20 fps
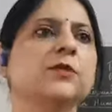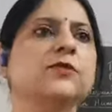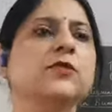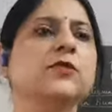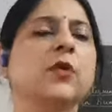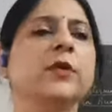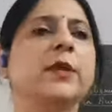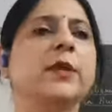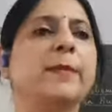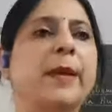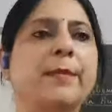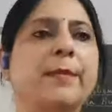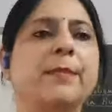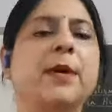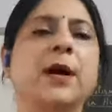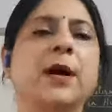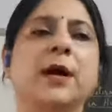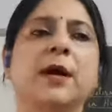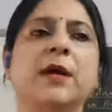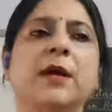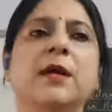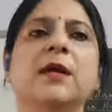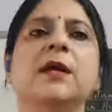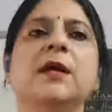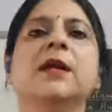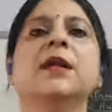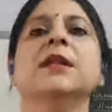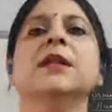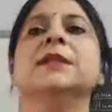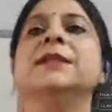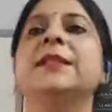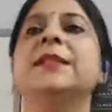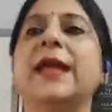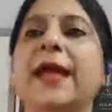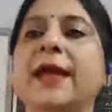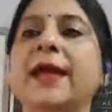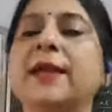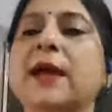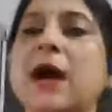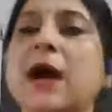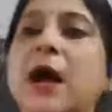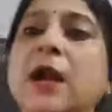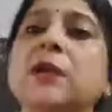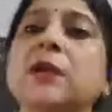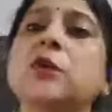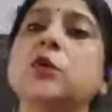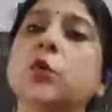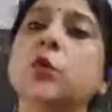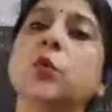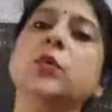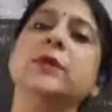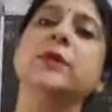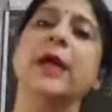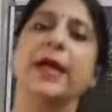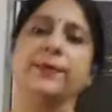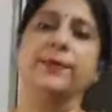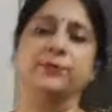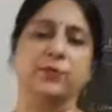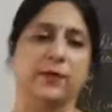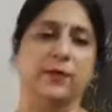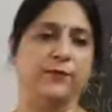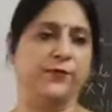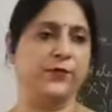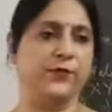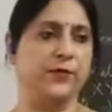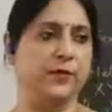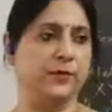So remember, there are two types of